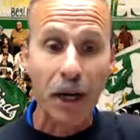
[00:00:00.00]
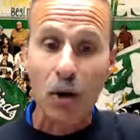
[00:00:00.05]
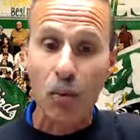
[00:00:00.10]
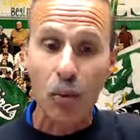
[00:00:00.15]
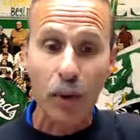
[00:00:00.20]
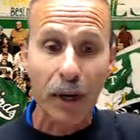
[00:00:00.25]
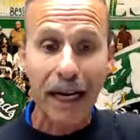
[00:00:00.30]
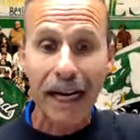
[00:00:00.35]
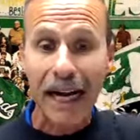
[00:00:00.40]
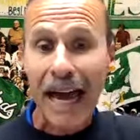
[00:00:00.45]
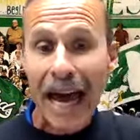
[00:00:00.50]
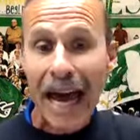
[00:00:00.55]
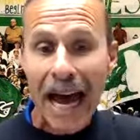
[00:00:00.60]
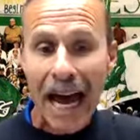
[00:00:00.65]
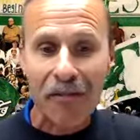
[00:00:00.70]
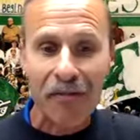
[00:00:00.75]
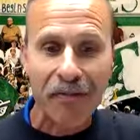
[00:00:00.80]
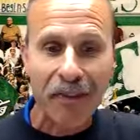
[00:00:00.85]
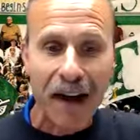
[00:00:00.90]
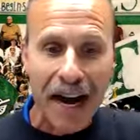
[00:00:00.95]
We're going to
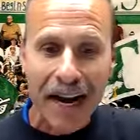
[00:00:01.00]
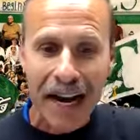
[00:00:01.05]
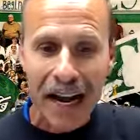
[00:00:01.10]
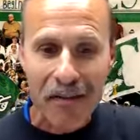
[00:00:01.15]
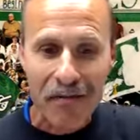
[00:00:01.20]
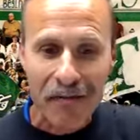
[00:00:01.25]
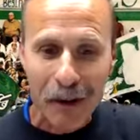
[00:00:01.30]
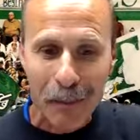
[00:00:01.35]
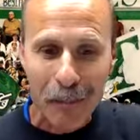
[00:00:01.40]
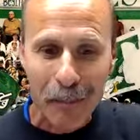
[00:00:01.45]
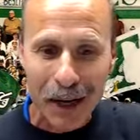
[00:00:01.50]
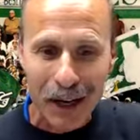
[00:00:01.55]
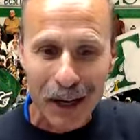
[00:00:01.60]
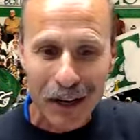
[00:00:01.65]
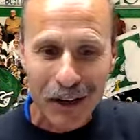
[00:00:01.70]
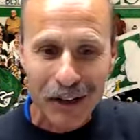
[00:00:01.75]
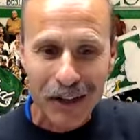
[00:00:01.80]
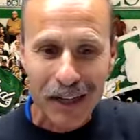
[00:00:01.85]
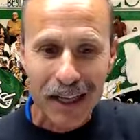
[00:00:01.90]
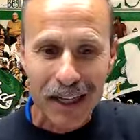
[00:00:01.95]
have Friday night
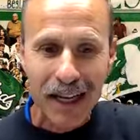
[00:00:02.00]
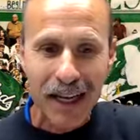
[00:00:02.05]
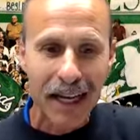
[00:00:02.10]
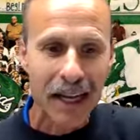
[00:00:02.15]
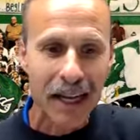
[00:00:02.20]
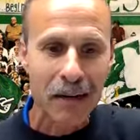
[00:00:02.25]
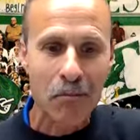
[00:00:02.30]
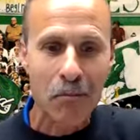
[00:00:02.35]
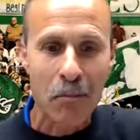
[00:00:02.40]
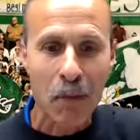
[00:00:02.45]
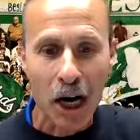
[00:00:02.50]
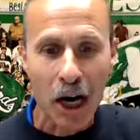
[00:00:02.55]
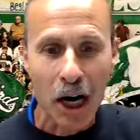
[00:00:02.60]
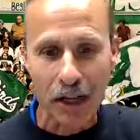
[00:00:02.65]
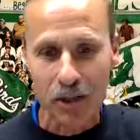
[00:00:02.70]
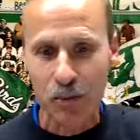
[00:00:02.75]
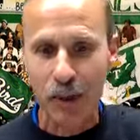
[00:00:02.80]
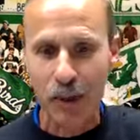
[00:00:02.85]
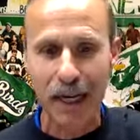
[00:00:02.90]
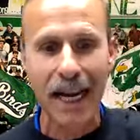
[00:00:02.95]
football in
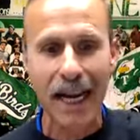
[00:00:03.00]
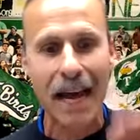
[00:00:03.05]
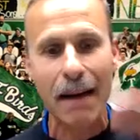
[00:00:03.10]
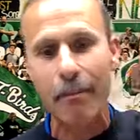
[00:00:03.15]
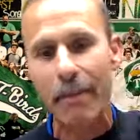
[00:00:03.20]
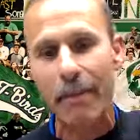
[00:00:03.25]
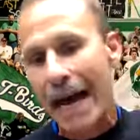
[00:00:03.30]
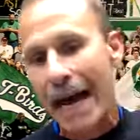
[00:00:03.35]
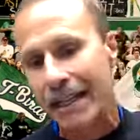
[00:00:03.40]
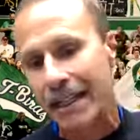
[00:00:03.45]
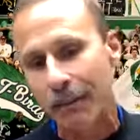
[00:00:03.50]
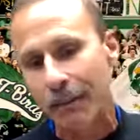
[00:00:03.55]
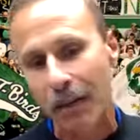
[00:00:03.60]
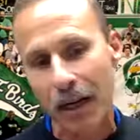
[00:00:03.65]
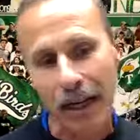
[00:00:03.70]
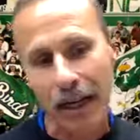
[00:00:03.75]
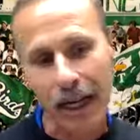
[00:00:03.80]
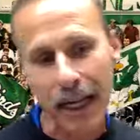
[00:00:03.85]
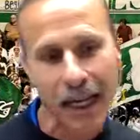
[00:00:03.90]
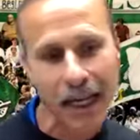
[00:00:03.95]
March. We're going to have
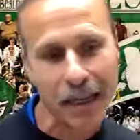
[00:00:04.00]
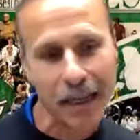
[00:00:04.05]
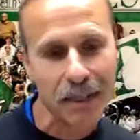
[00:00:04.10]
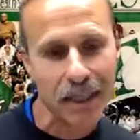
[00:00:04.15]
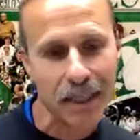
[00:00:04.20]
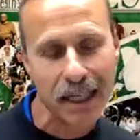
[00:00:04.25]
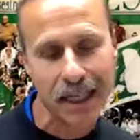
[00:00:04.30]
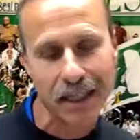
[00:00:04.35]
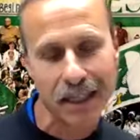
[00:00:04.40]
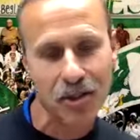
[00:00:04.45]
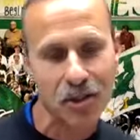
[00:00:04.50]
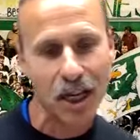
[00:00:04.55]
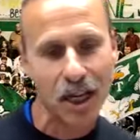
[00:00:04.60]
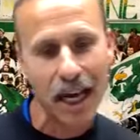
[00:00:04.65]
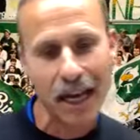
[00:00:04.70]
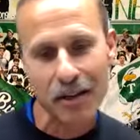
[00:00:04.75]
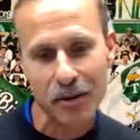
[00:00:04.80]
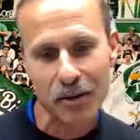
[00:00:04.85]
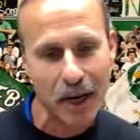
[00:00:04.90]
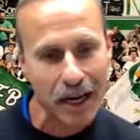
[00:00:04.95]
basketball games in
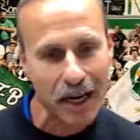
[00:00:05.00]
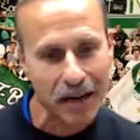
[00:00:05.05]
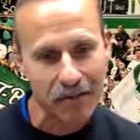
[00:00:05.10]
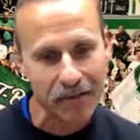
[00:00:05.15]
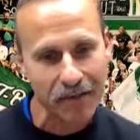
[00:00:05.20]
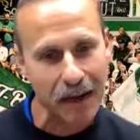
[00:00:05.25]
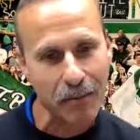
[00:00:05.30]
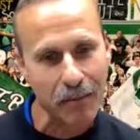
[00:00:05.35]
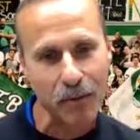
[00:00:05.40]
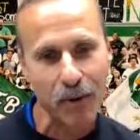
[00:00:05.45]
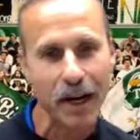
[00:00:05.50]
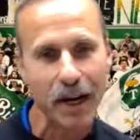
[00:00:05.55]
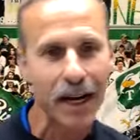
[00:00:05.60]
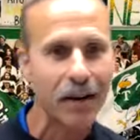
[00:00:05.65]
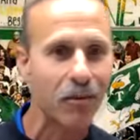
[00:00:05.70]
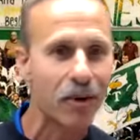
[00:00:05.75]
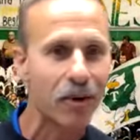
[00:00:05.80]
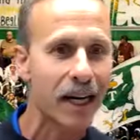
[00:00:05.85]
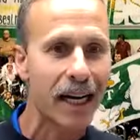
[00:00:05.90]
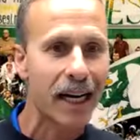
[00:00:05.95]
January and February,
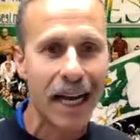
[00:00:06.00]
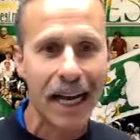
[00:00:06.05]
and we're going to